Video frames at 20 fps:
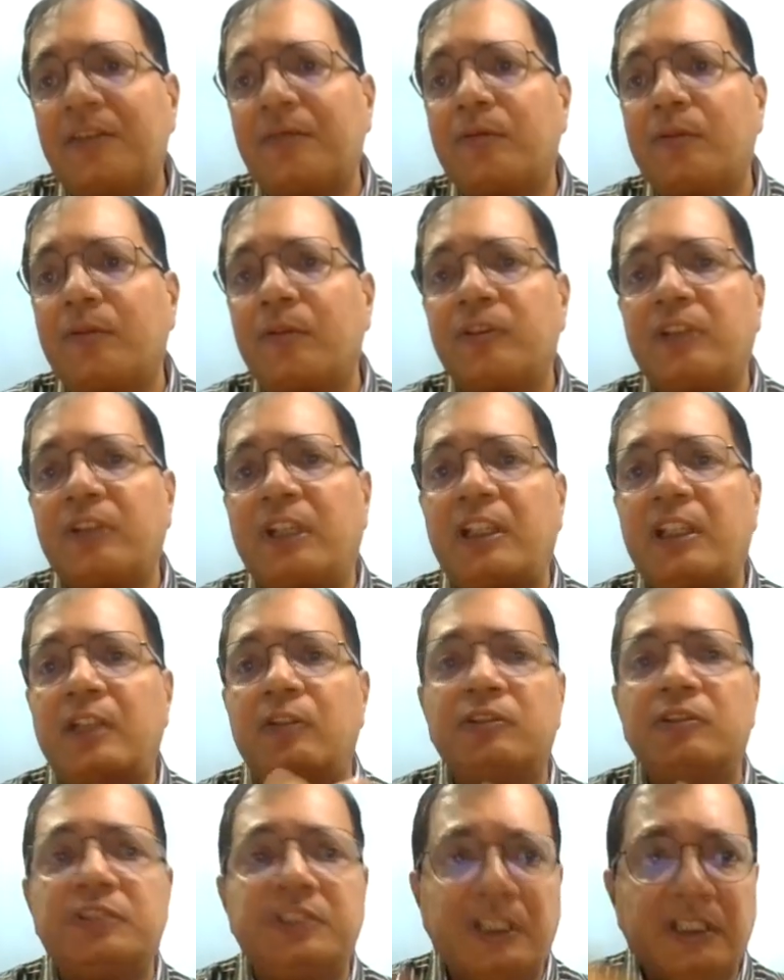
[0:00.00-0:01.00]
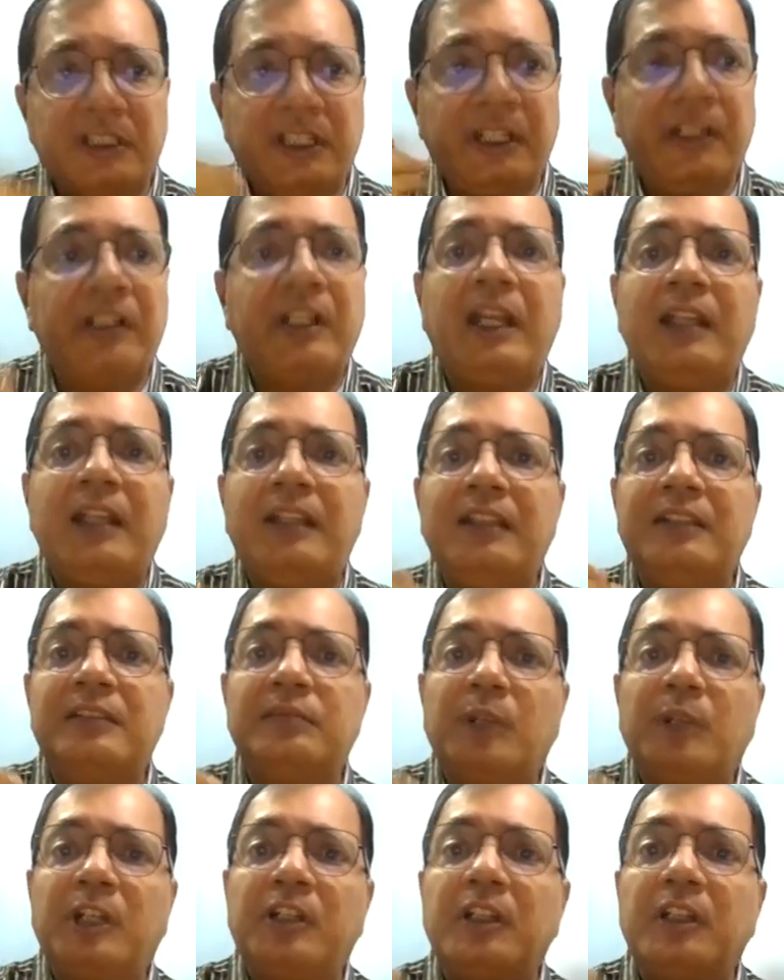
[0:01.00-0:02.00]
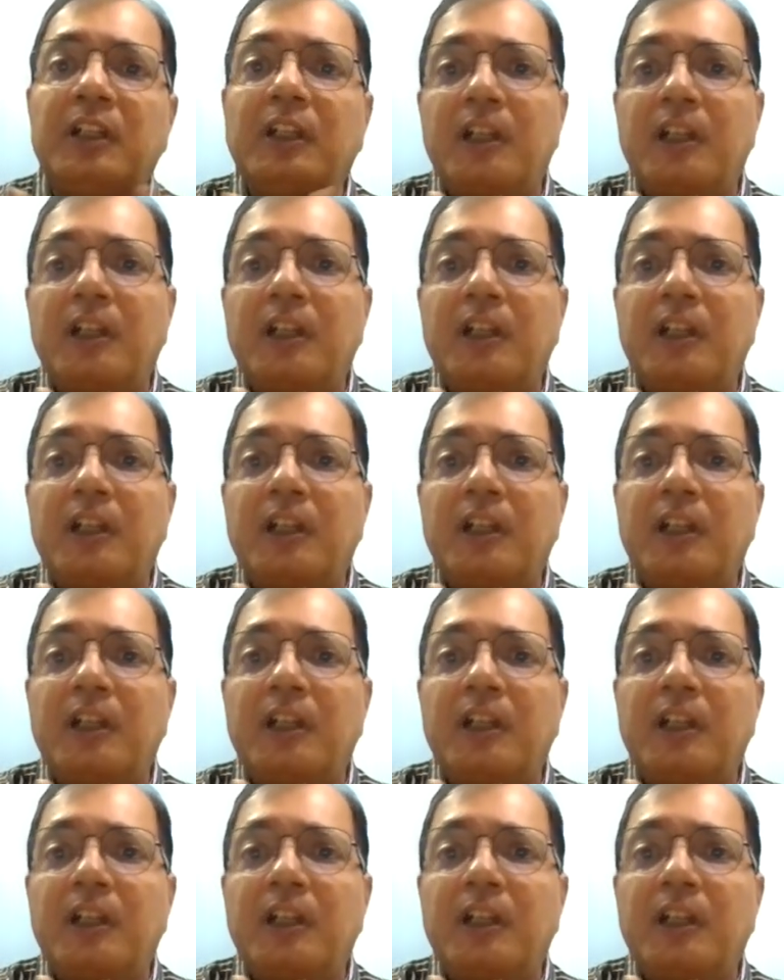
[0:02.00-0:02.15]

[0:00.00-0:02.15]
Of course, I cannot share the entire list, but